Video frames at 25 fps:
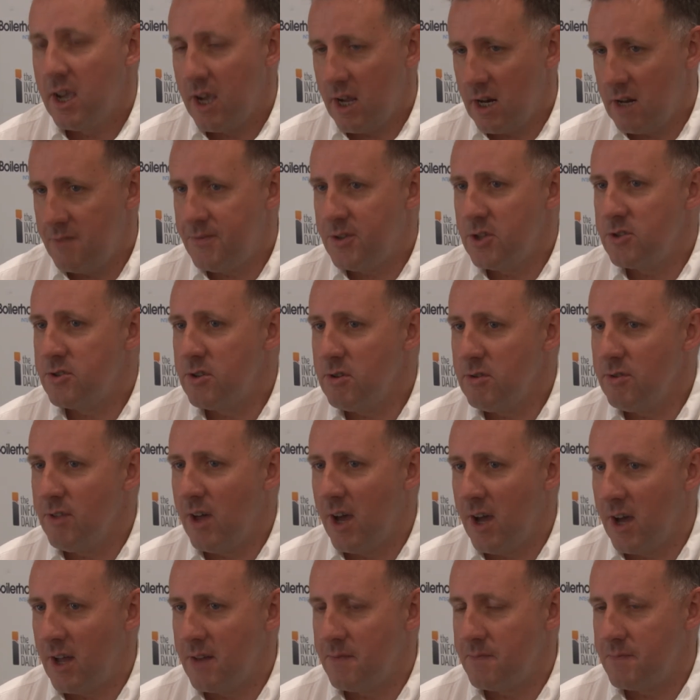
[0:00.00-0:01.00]
And if you do
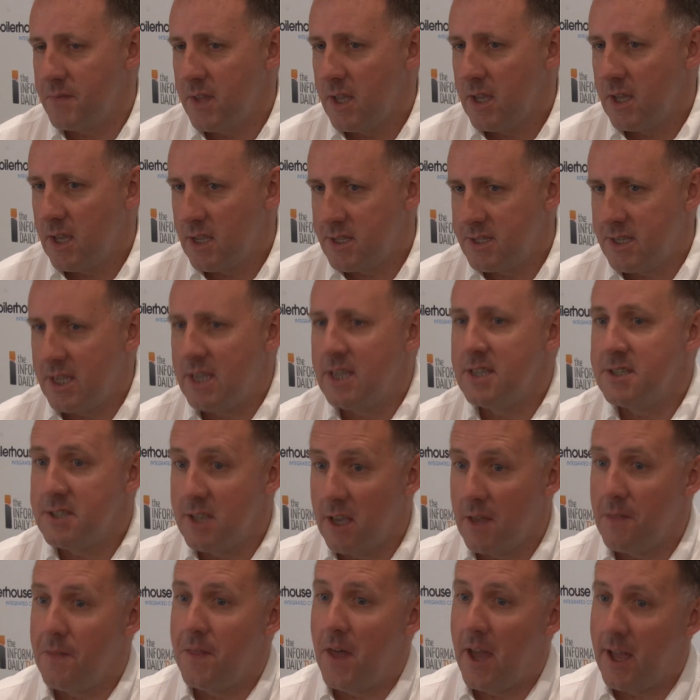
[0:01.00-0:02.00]
that, it's
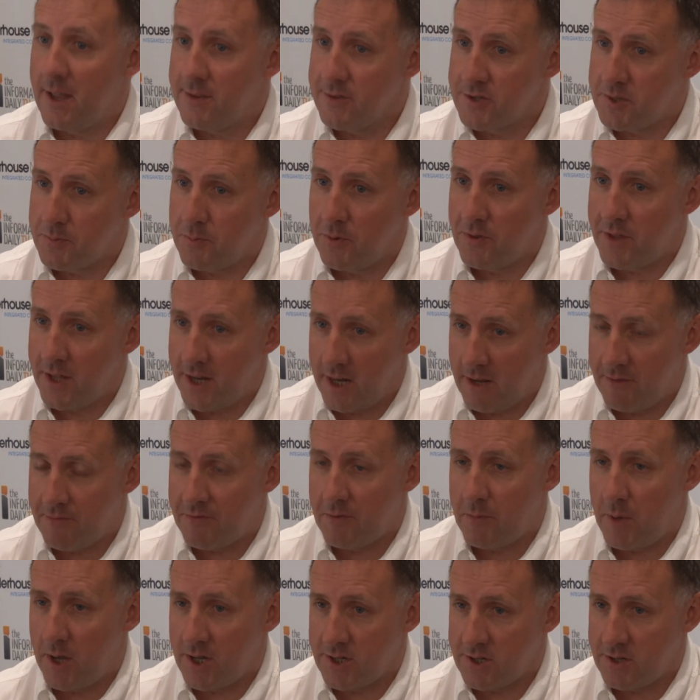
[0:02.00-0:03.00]
easier then to put that
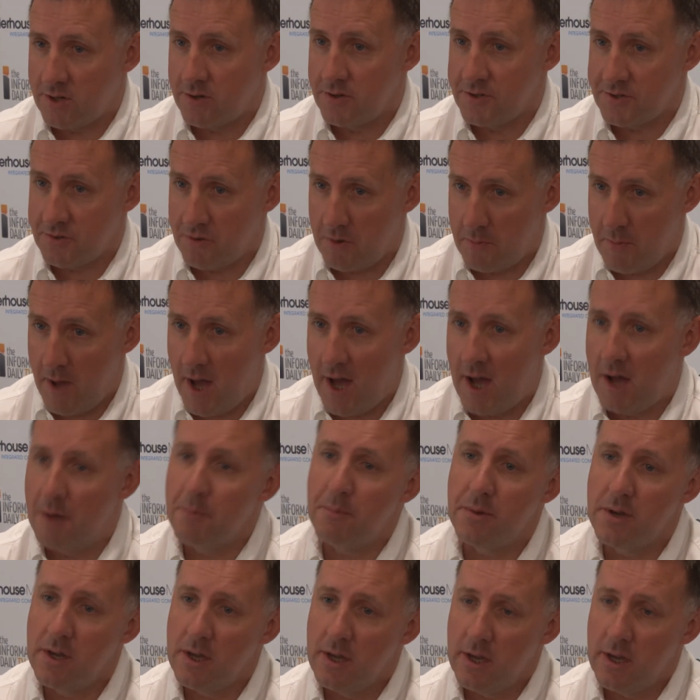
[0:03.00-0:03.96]
information onto a map,